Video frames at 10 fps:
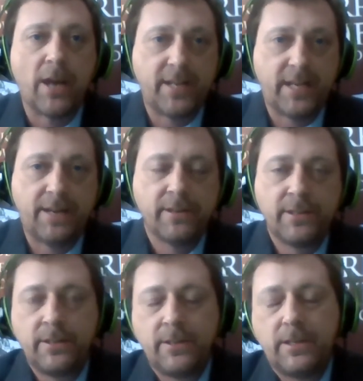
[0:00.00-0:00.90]
dead,
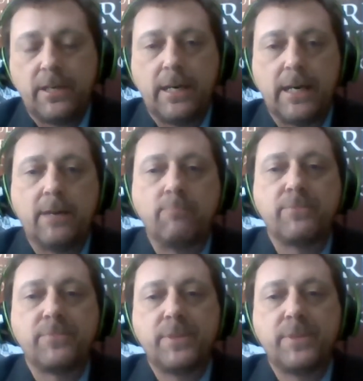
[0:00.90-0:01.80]
um,
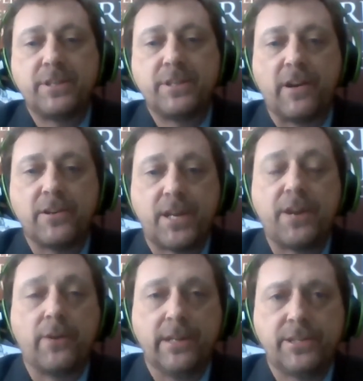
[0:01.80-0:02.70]
as far as I
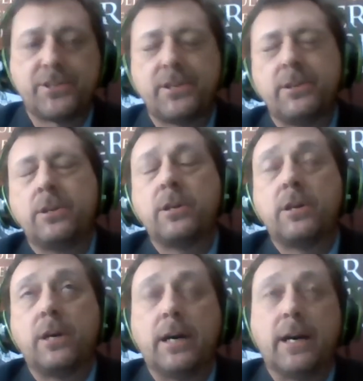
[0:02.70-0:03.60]
know, at least.
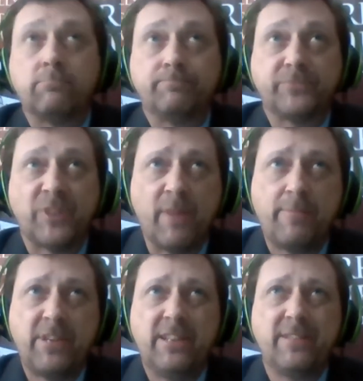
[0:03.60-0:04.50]
Um, there may
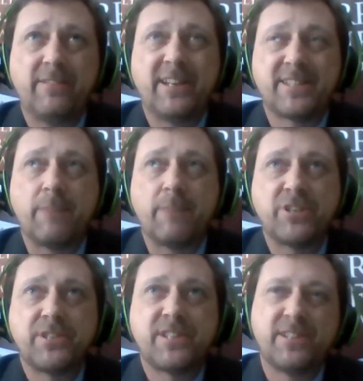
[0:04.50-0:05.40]
be
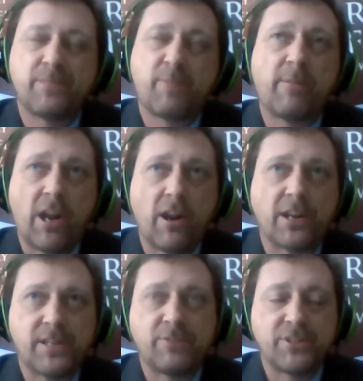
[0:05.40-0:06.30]
exemptions to. There probably are
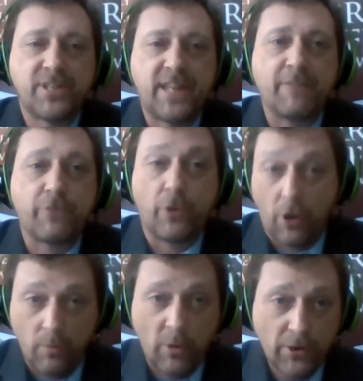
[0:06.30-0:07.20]
exemptions to that for
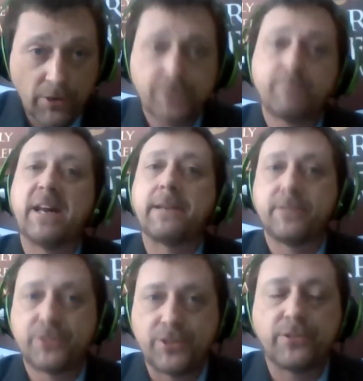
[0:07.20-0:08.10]
homeowners, but
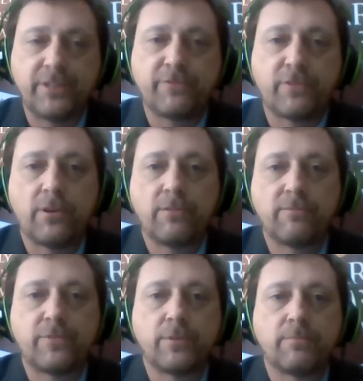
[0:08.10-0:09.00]
certainly for
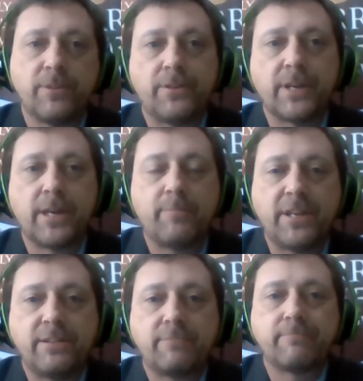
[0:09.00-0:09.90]
for you know a
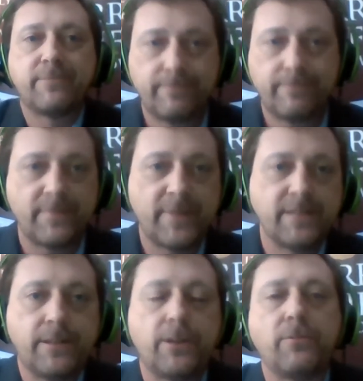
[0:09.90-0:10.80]
company,
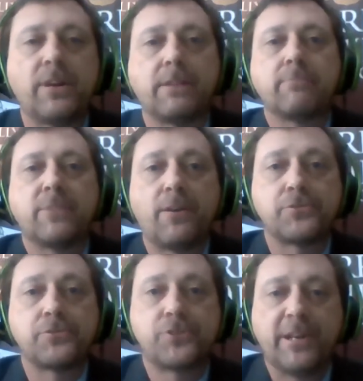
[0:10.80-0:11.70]
you know like that
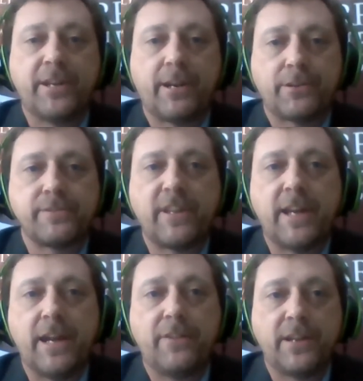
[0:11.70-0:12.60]
owns two million acres of
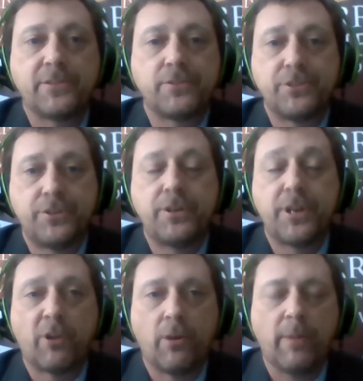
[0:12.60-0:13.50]
land, the answer is you need a
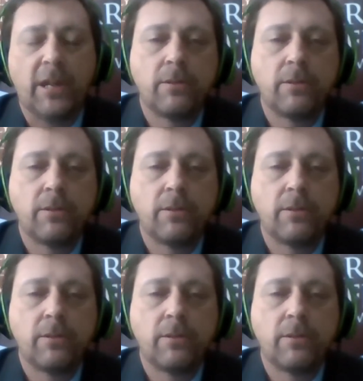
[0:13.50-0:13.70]
permit.